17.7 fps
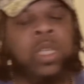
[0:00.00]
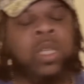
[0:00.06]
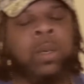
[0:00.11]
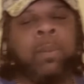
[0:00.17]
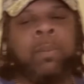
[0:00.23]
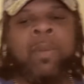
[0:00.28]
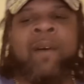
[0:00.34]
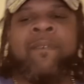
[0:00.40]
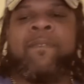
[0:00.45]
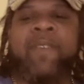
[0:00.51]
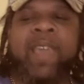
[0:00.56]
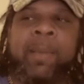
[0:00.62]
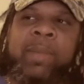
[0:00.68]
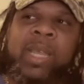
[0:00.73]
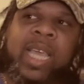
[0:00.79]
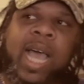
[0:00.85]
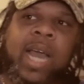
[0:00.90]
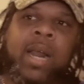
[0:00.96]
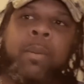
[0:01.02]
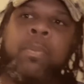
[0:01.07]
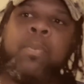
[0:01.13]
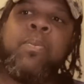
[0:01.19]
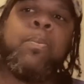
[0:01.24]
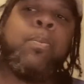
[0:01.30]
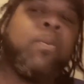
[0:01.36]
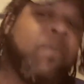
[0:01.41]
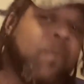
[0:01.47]
my family kind of
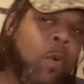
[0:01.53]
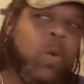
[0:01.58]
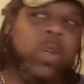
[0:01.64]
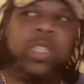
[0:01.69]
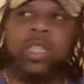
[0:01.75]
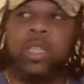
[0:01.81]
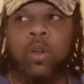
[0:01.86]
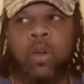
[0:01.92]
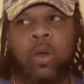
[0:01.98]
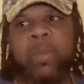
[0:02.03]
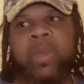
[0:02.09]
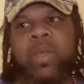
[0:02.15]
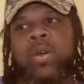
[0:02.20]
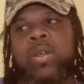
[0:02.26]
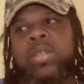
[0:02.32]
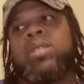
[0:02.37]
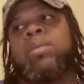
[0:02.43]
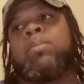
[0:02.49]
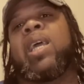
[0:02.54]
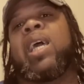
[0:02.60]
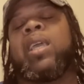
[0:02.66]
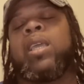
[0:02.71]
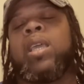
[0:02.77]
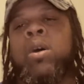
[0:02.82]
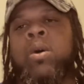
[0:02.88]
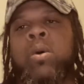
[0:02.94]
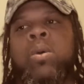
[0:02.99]
forced it on me on some like,
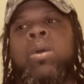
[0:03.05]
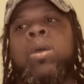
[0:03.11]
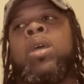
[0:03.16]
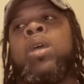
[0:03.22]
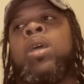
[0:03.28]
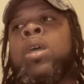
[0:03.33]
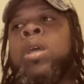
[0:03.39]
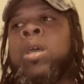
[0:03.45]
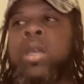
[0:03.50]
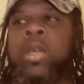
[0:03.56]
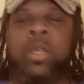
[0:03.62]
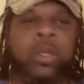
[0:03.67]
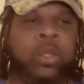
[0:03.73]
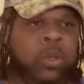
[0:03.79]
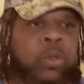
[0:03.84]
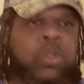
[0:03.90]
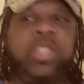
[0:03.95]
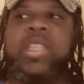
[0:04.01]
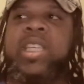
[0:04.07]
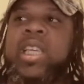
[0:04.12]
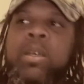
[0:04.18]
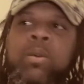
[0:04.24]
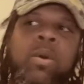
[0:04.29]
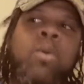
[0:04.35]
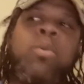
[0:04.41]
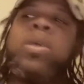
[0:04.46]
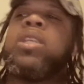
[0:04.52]
yo, you see
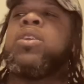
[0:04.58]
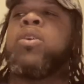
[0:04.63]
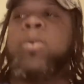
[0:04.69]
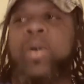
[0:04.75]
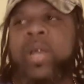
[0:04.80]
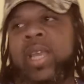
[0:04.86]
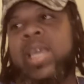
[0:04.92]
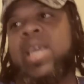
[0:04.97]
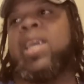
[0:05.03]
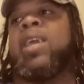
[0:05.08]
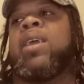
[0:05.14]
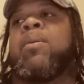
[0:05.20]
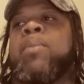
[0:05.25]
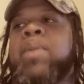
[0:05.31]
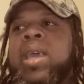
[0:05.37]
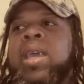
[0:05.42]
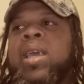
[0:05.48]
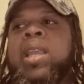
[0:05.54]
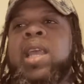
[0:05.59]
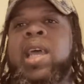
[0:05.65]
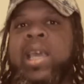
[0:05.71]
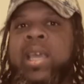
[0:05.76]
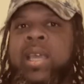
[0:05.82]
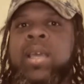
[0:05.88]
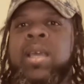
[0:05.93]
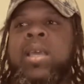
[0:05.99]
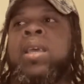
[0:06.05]
what we doing here, man? Like,
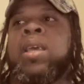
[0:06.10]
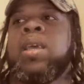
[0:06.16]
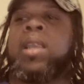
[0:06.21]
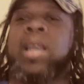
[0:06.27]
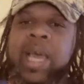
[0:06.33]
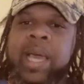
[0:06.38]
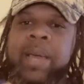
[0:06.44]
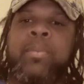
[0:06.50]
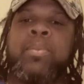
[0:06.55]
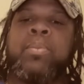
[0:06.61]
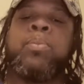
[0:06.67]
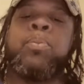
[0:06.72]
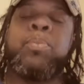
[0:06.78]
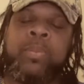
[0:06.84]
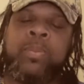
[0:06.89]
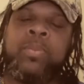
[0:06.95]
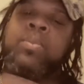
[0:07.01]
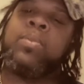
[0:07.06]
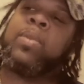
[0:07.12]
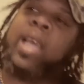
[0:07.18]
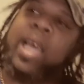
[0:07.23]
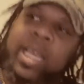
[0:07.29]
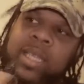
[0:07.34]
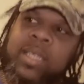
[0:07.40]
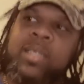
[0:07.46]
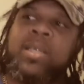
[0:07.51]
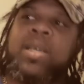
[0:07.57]
right,
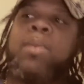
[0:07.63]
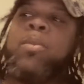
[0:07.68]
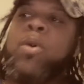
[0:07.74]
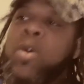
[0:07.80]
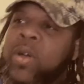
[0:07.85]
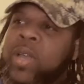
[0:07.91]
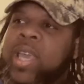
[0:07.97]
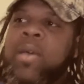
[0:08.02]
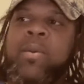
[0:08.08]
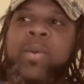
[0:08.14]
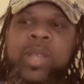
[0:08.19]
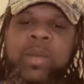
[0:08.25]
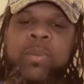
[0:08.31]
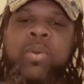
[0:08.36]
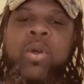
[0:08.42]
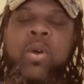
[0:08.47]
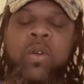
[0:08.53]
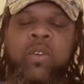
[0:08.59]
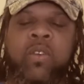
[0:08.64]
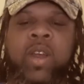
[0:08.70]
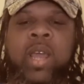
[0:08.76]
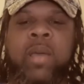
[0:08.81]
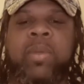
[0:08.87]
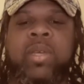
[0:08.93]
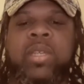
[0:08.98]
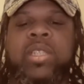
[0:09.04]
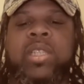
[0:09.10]
like, come on, get with the
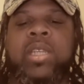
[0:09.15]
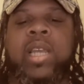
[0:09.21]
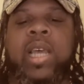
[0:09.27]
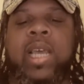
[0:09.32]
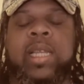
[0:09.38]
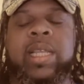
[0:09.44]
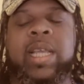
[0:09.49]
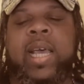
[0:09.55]
program and shit like that.